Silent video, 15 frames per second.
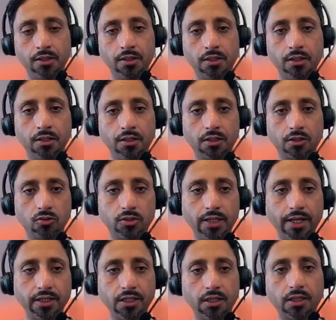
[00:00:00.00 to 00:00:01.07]
So that
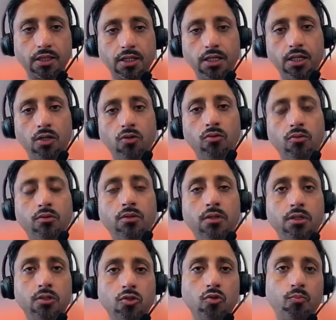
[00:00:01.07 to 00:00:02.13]
is how
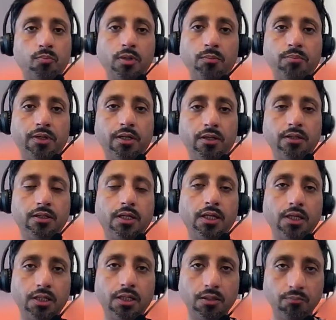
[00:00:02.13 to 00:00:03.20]
you prepare the
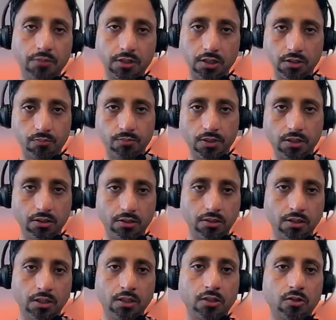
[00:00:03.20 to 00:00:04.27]
income statement.
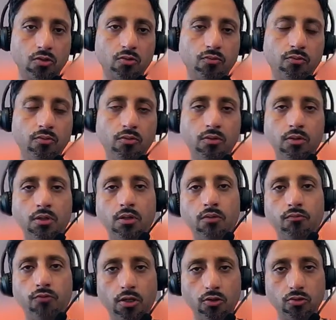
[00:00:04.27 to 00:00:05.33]
You
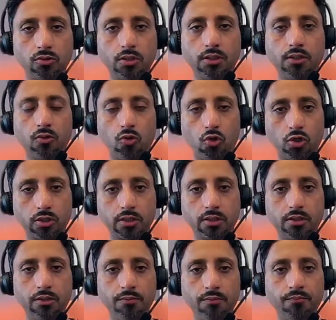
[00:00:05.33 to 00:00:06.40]
follow the
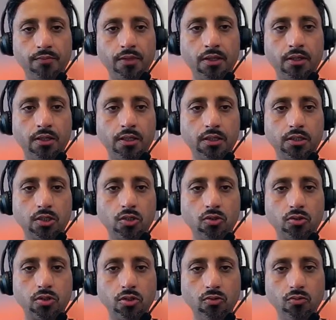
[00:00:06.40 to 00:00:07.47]
order, you
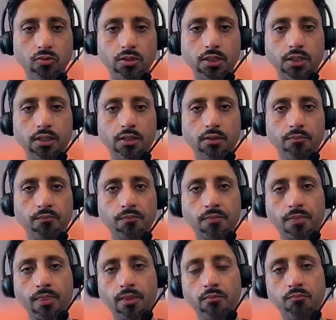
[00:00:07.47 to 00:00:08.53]
do the
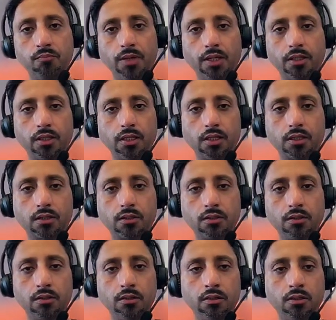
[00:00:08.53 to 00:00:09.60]
basic
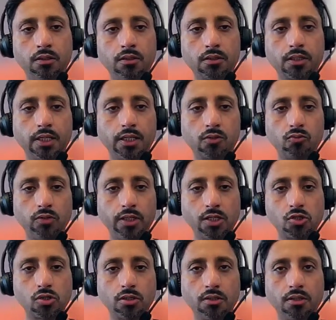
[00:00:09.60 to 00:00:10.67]

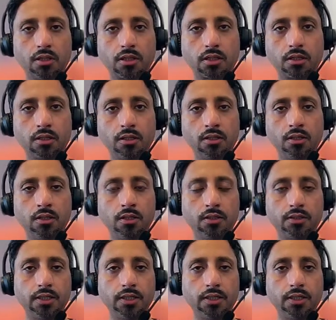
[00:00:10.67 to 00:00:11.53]
calculations that